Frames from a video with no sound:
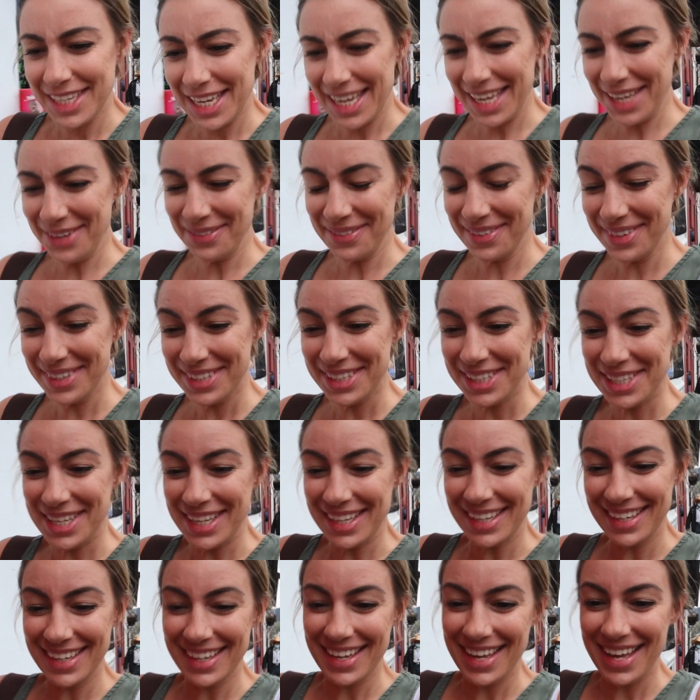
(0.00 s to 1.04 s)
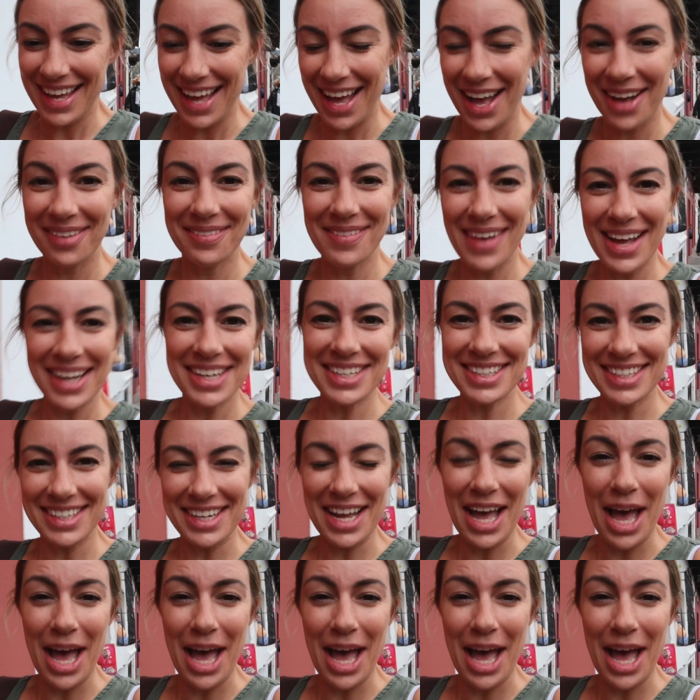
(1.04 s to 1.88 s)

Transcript: It was amazing.